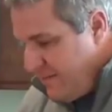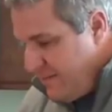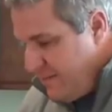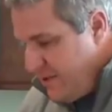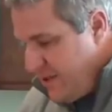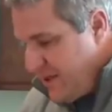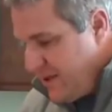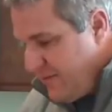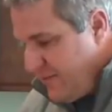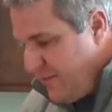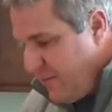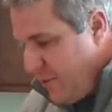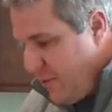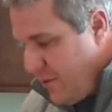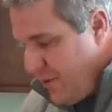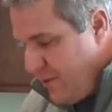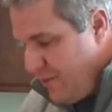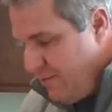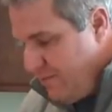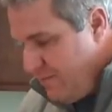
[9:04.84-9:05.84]
Just
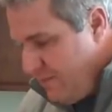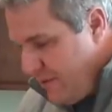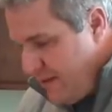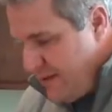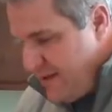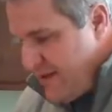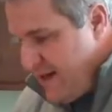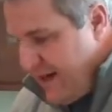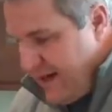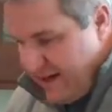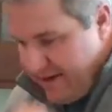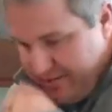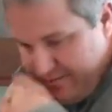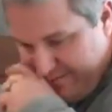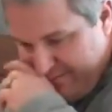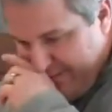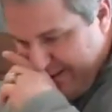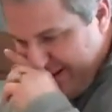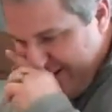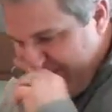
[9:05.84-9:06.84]
for the sake
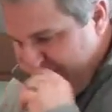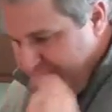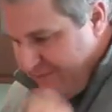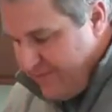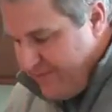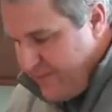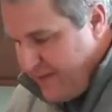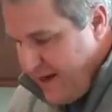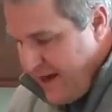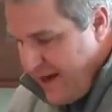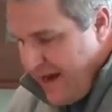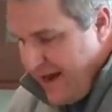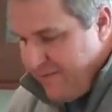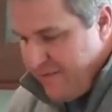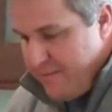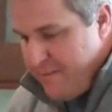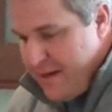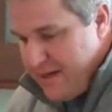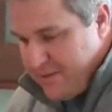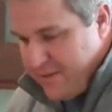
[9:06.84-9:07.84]
of not having
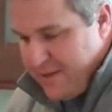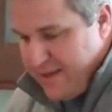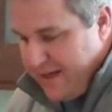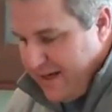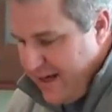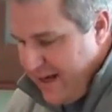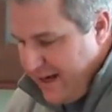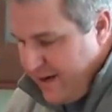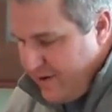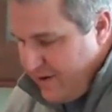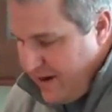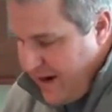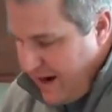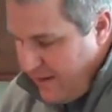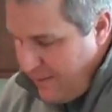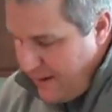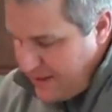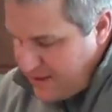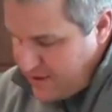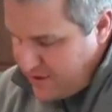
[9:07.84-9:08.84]
to mess with it later, I
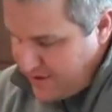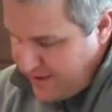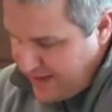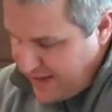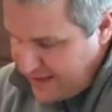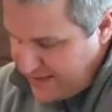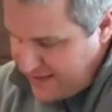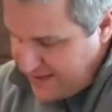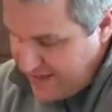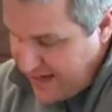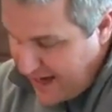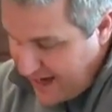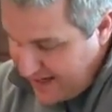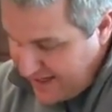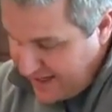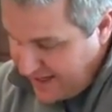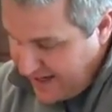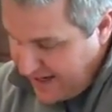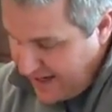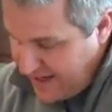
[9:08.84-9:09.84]
make sure that it's not
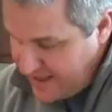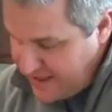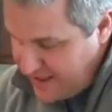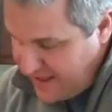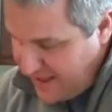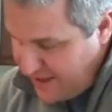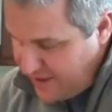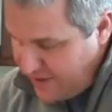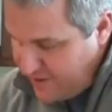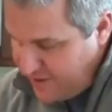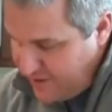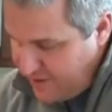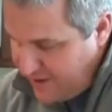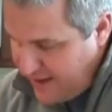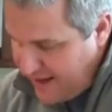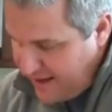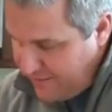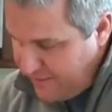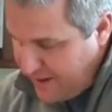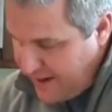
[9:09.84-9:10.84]
engaged, and you do
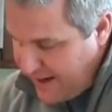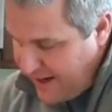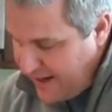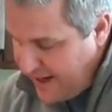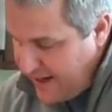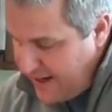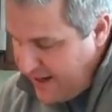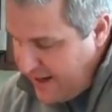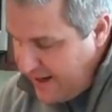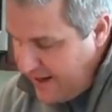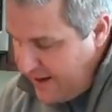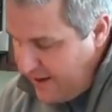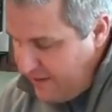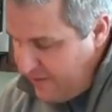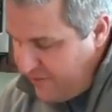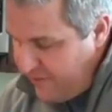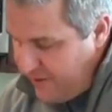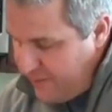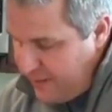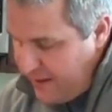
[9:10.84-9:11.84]
that by
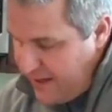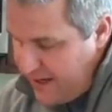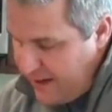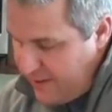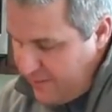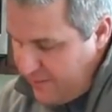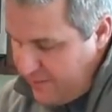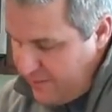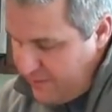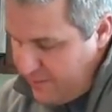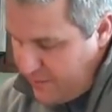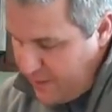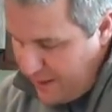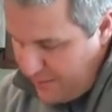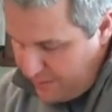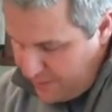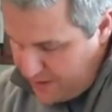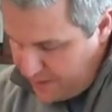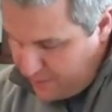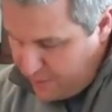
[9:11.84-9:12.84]
flipping up,
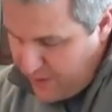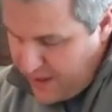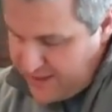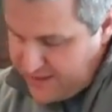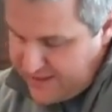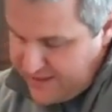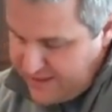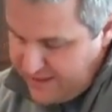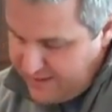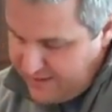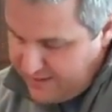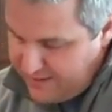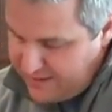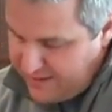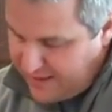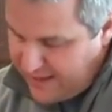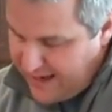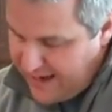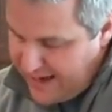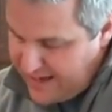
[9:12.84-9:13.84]
depressing the
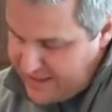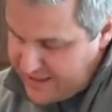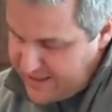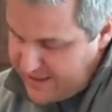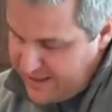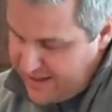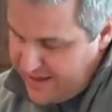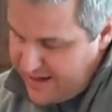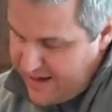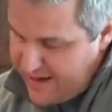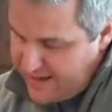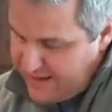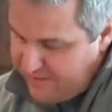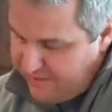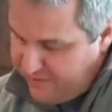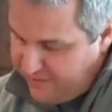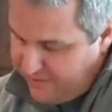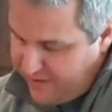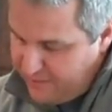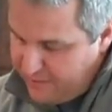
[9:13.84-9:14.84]
latch, and then
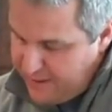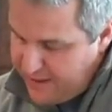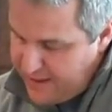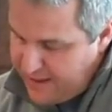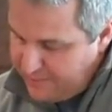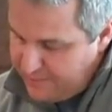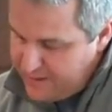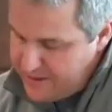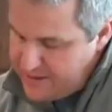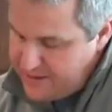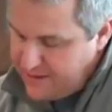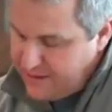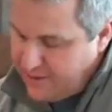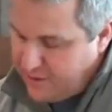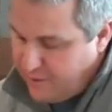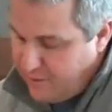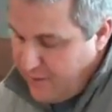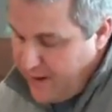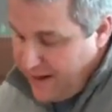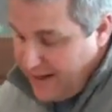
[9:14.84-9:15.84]
flipping up this
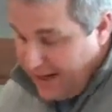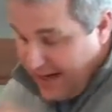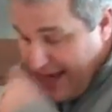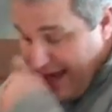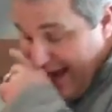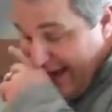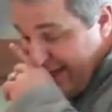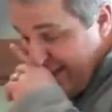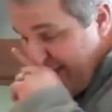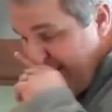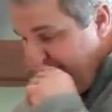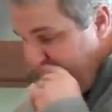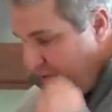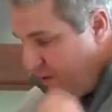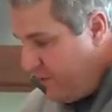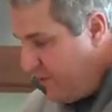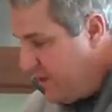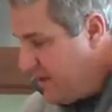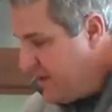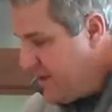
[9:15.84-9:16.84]
little red latch,
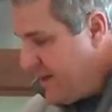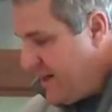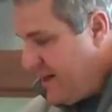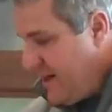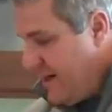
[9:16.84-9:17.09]
which